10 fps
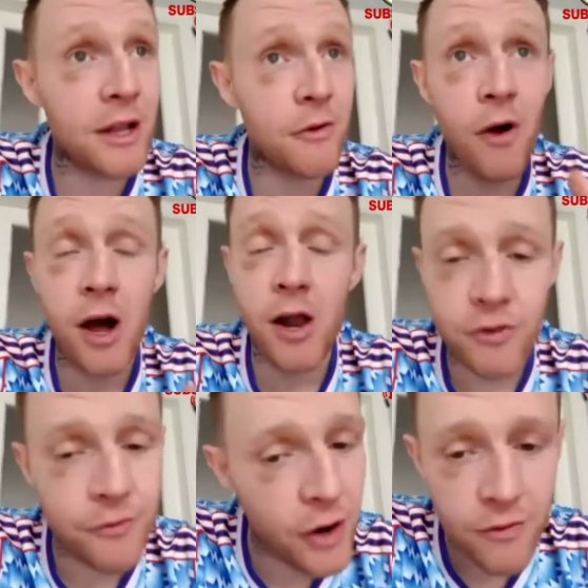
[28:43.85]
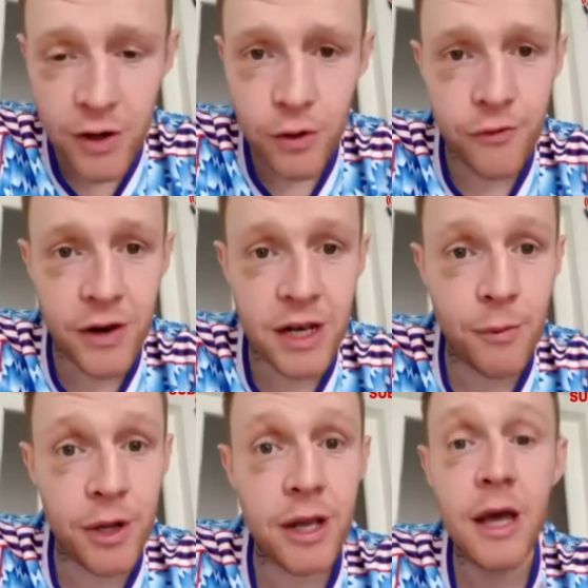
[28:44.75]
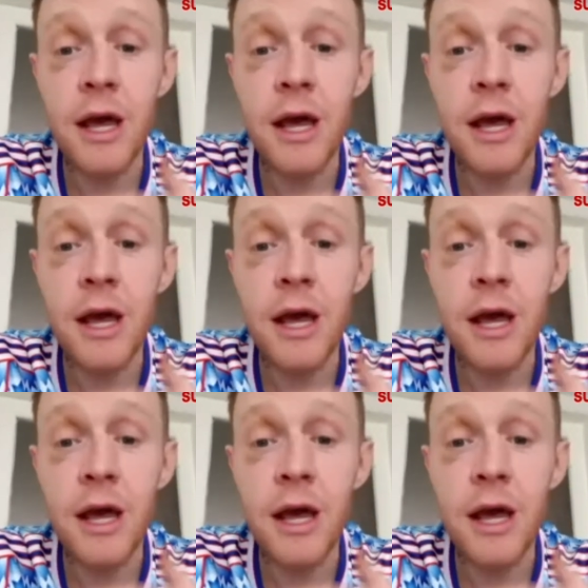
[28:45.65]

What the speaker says: Their father was a very, very good friend of mine.